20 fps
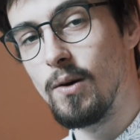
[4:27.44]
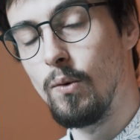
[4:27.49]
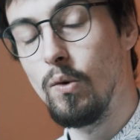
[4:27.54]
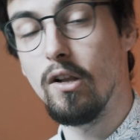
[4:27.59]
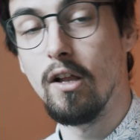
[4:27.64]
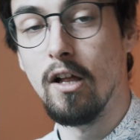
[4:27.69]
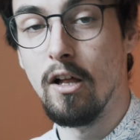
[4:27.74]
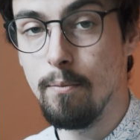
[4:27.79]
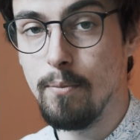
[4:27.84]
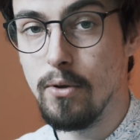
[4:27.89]

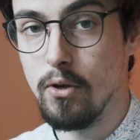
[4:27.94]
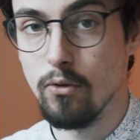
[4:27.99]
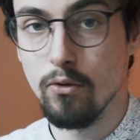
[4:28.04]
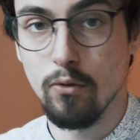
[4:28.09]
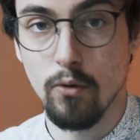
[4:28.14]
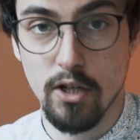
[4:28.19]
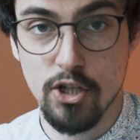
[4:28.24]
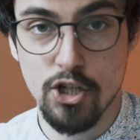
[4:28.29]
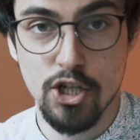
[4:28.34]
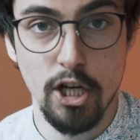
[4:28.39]
will help you
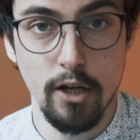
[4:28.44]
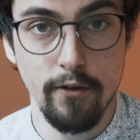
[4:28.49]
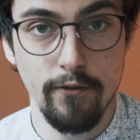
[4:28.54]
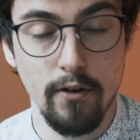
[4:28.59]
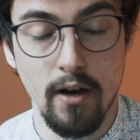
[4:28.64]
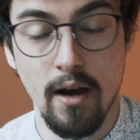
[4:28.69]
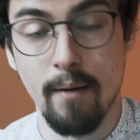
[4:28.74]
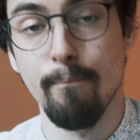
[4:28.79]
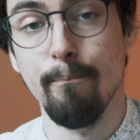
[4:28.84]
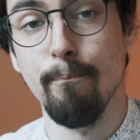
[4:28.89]
to achieve
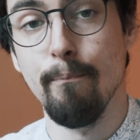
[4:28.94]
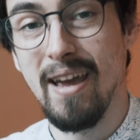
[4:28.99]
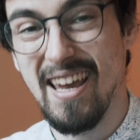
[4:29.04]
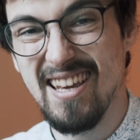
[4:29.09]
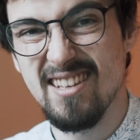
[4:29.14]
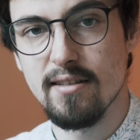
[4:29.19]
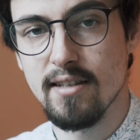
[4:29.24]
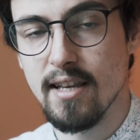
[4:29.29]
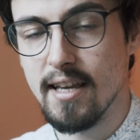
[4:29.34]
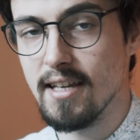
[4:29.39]

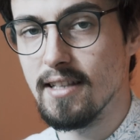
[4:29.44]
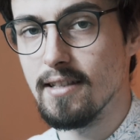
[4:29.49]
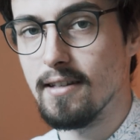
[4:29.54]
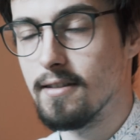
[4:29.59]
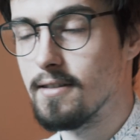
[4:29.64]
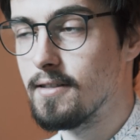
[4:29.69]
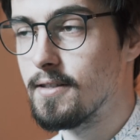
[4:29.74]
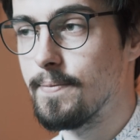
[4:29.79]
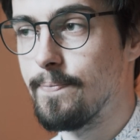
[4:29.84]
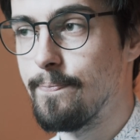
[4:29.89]
amazing
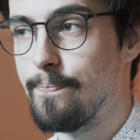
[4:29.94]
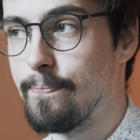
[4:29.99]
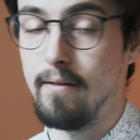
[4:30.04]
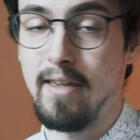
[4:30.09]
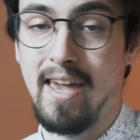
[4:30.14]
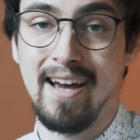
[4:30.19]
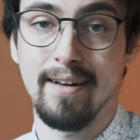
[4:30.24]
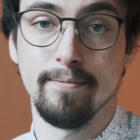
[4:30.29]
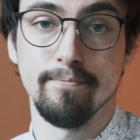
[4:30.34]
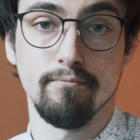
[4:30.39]
edits.
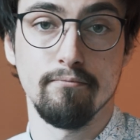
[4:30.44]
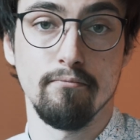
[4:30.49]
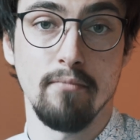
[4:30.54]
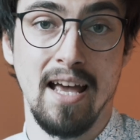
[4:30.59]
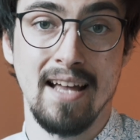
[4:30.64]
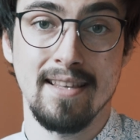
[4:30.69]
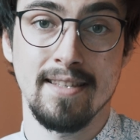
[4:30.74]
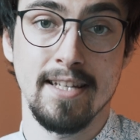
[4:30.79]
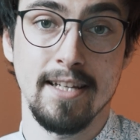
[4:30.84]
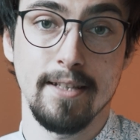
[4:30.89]
Yeah,
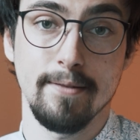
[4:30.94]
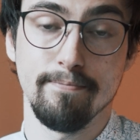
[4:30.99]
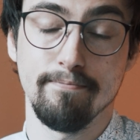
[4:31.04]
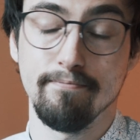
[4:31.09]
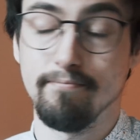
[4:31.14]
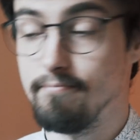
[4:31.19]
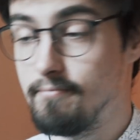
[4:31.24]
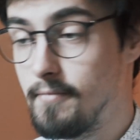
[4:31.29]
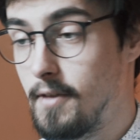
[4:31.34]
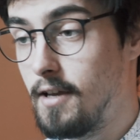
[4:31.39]
that's it.
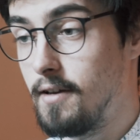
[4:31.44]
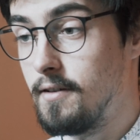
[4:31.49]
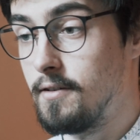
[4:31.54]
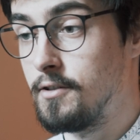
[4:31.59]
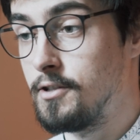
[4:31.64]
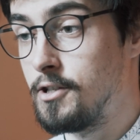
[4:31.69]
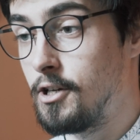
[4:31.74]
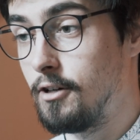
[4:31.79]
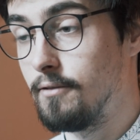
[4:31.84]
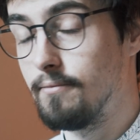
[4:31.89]

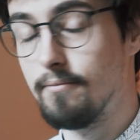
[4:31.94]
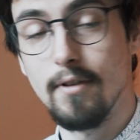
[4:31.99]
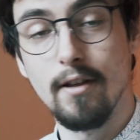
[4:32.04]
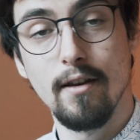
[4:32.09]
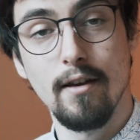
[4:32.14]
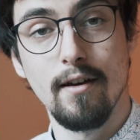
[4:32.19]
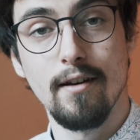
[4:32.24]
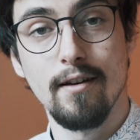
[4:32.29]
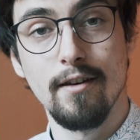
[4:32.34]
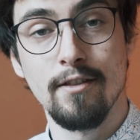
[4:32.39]
So
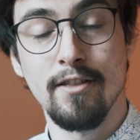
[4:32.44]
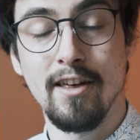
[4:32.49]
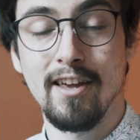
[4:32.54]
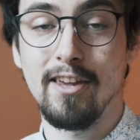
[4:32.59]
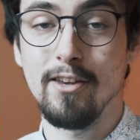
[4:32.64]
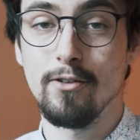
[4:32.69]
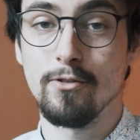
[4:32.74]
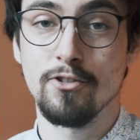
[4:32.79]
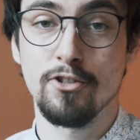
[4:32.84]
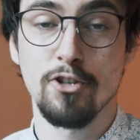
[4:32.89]

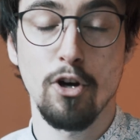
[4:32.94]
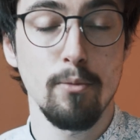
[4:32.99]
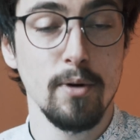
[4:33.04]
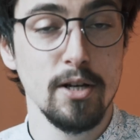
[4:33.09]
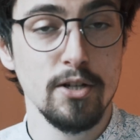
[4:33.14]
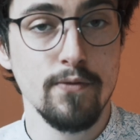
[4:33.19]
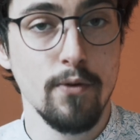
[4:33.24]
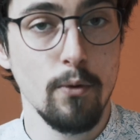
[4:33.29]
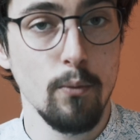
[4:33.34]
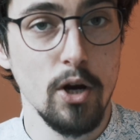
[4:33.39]
thank you so
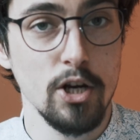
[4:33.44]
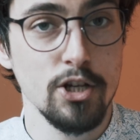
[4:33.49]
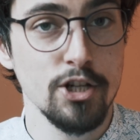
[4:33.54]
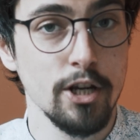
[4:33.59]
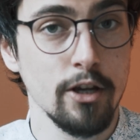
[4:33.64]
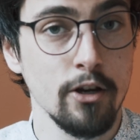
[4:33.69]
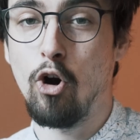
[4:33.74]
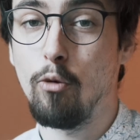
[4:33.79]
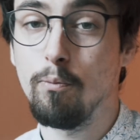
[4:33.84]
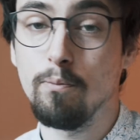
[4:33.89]
much for
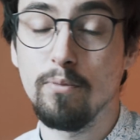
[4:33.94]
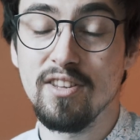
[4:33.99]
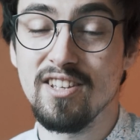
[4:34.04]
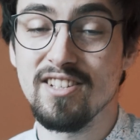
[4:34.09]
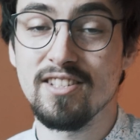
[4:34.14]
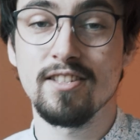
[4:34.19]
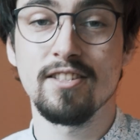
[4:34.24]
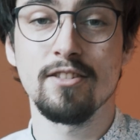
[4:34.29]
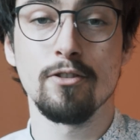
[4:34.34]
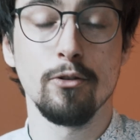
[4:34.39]
watching. Hope
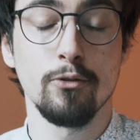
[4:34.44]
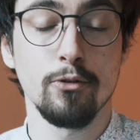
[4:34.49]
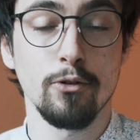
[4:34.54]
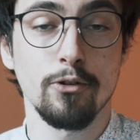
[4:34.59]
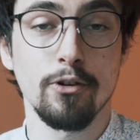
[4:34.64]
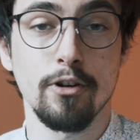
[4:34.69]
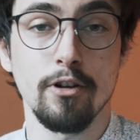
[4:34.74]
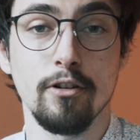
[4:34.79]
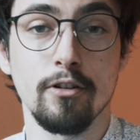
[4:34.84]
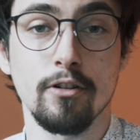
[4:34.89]
this
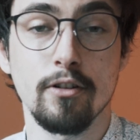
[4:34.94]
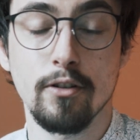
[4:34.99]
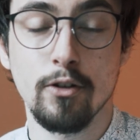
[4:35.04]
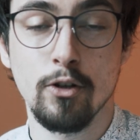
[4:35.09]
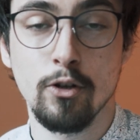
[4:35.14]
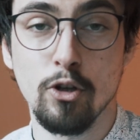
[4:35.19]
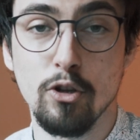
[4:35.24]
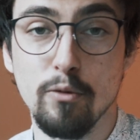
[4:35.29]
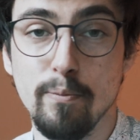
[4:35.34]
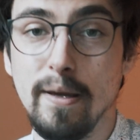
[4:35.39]
tutorial
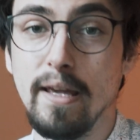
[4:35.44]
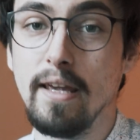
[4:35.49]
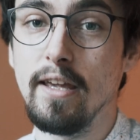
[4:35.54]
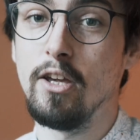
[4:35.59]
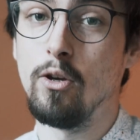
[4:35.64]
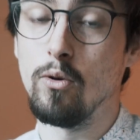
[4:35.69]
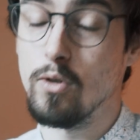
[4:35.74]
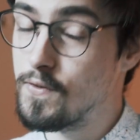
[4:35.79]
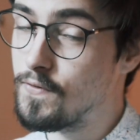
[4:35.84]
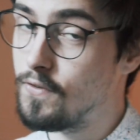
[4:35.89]
could be
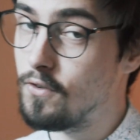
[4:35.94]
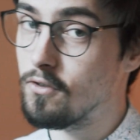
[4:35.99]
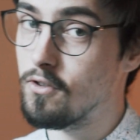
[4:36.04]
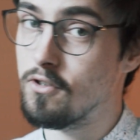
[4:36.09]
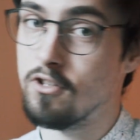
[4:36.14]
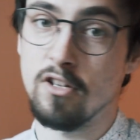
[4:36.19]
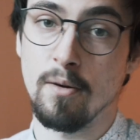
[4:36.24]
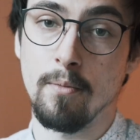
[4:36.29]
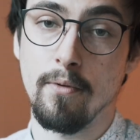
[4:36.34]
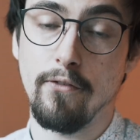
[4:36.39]
useful to
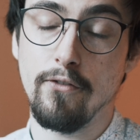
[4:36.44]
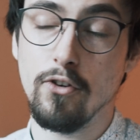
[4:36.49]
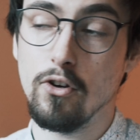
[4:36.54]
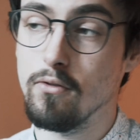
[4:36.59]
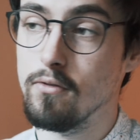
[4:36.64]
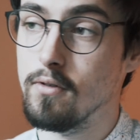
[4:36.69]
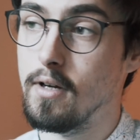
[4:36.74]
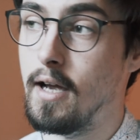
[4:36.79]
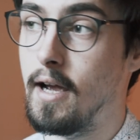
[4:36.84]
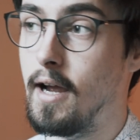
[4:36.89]
some of
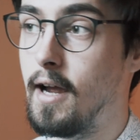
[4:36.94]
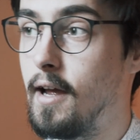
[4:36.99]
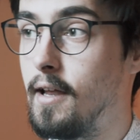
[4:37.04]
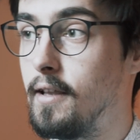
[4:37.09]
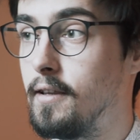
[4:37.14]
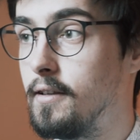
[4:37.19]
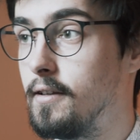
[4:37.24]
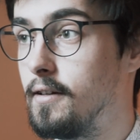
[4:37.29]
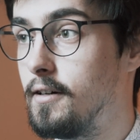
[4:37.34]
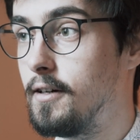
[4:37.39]
you,
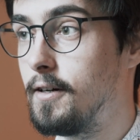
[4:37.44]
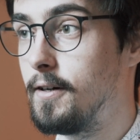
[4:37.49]
and